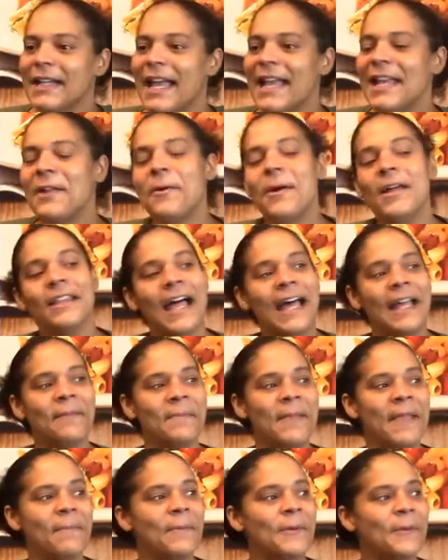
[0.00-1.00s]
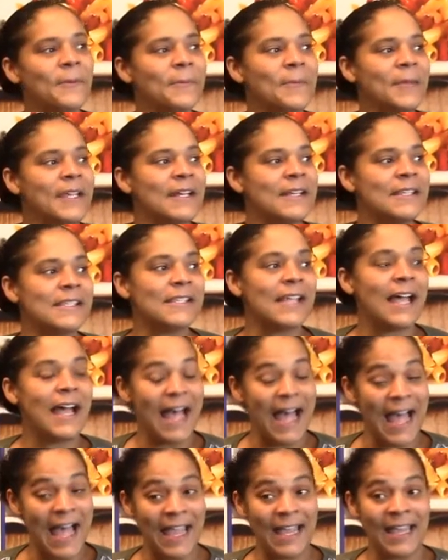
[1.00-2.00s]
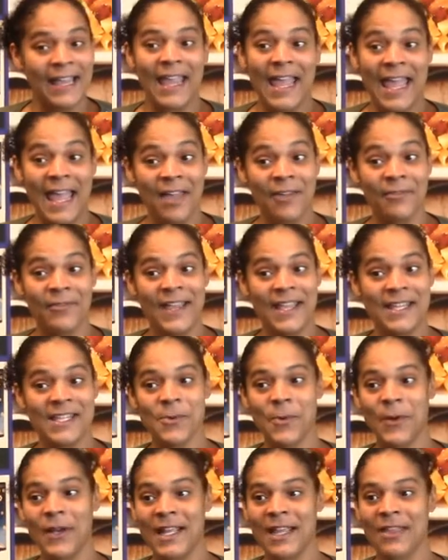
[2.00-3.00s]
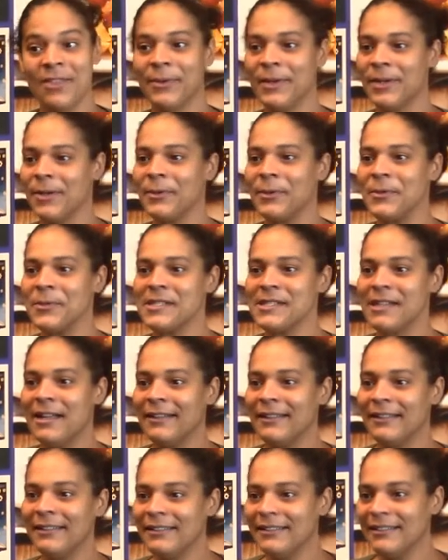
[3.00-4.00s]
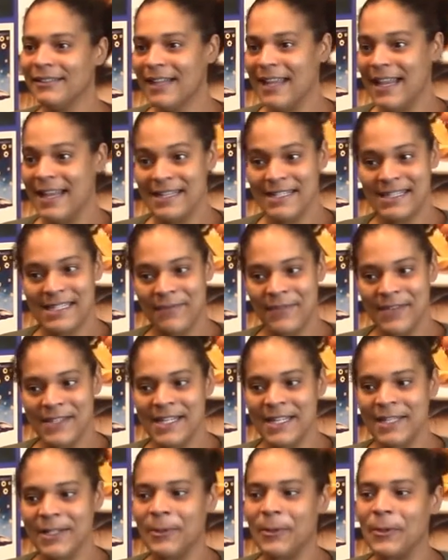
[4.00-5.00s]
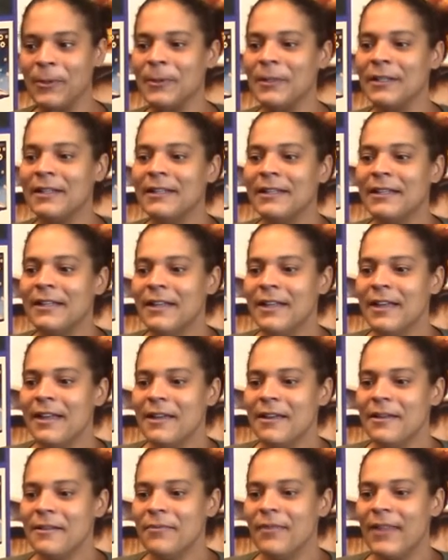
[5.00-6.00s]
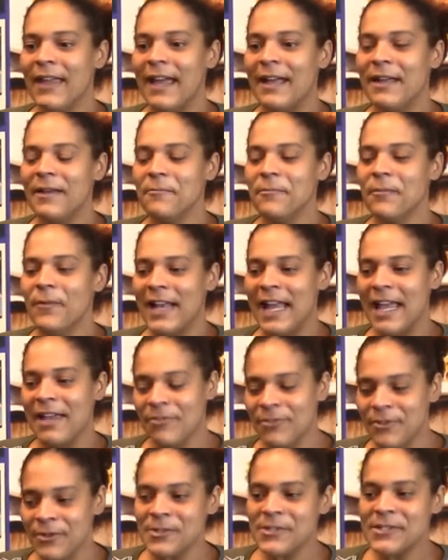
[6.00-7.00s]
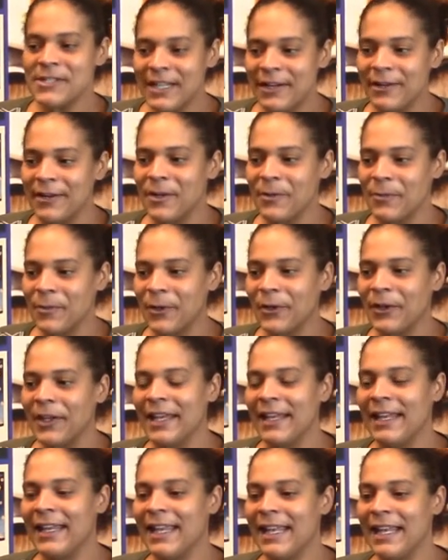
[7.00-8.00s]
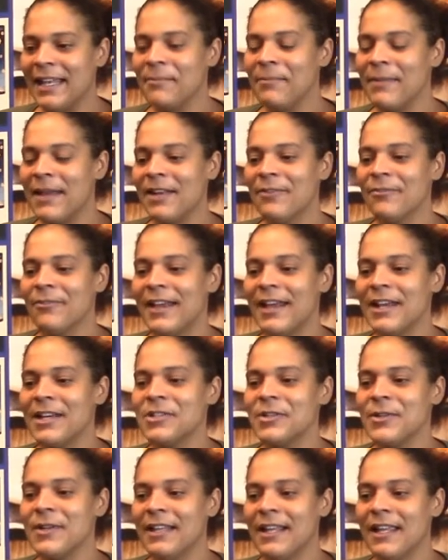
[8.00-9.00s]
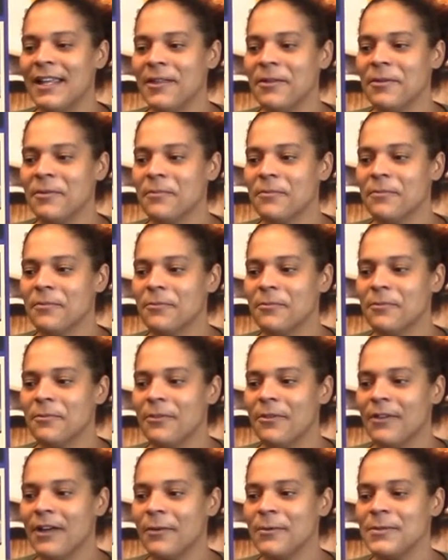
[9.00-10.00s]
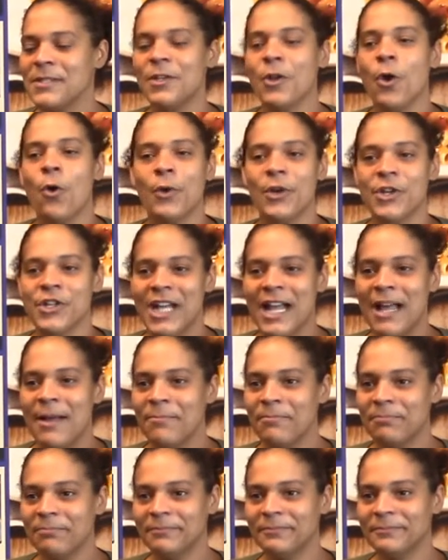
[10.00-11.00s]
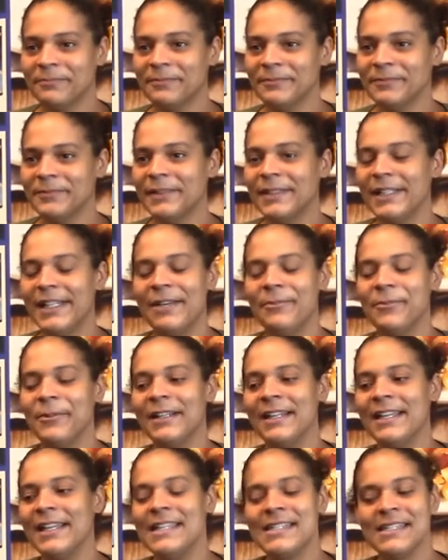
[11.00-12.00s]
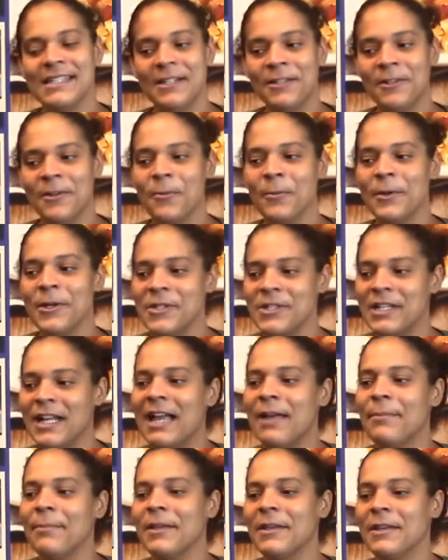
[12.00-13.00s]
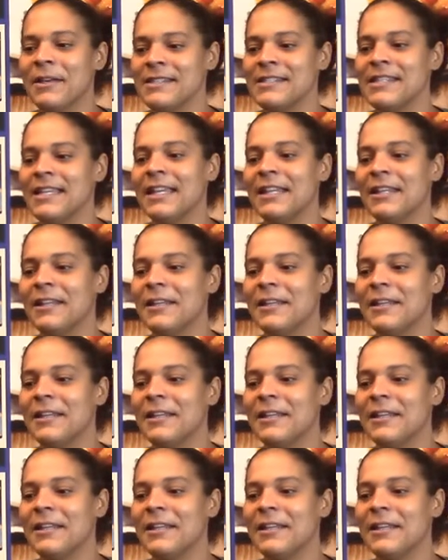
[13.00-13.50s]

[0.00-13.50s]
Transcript: know a lot of people because I have a 23-year-old son and a 17-year-old that when I first started working in manufacturing, they thought it was a nowhere job. It really isn't a nowhere job because it